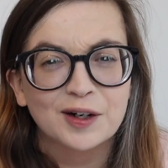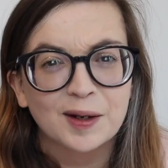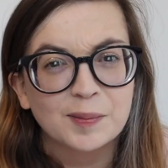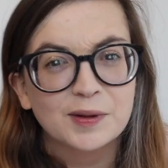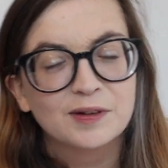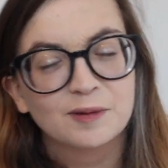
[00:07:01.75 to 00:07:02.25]
for a
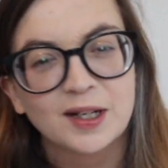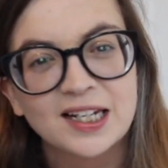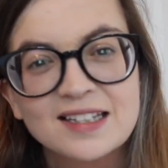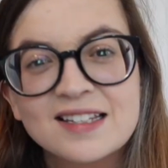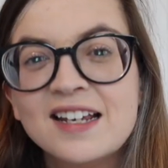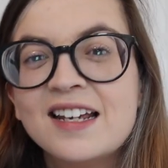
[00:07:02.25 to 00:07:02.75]
couple of
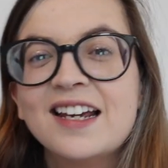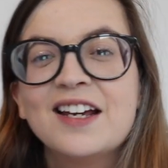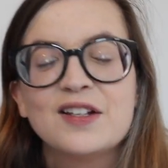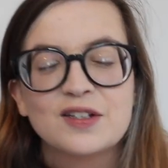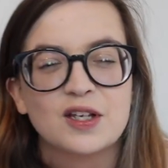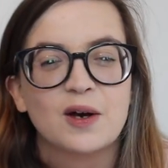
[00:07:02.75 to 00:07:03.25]
weeks,
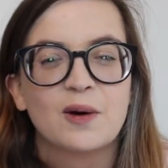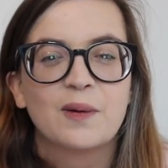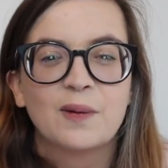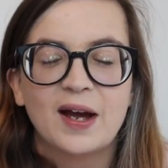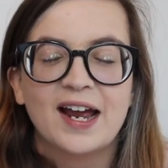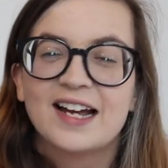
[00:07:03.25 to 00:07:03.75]

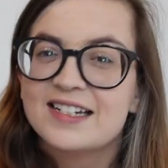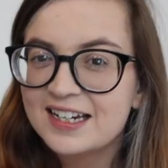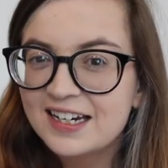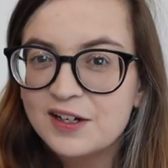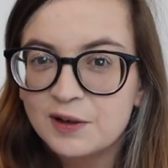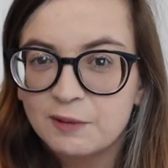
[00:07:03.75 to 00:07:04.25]
so I had to
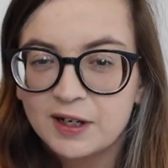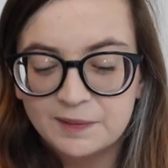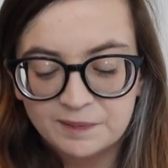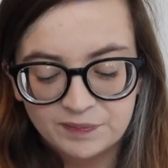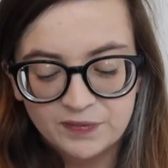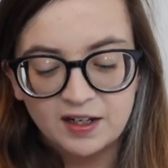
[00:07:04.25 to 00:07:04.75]
get a new
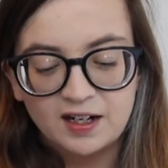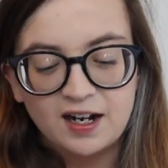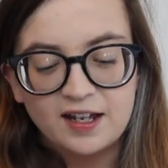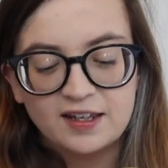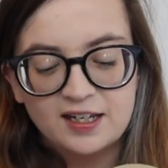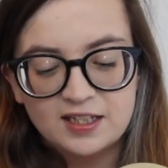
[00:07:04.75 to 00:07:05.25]
one. And I
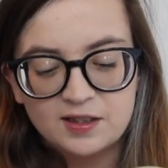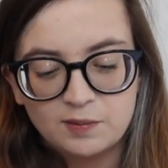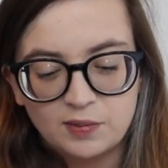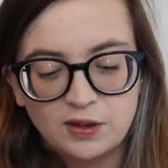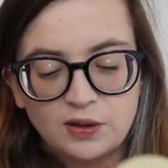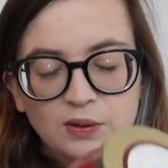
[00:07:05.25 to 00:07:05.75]
got this
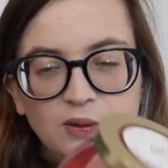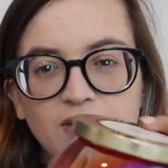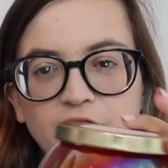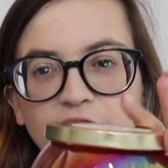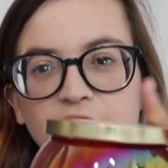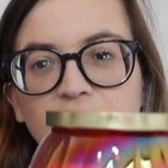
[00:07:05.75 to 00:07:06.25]

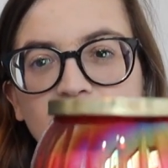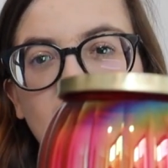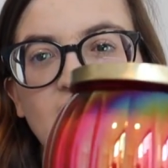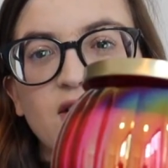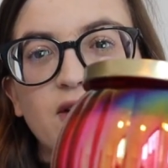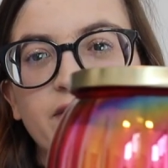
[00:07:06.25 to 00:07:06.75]
beautiful
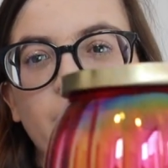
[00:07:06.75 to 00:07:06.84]
candle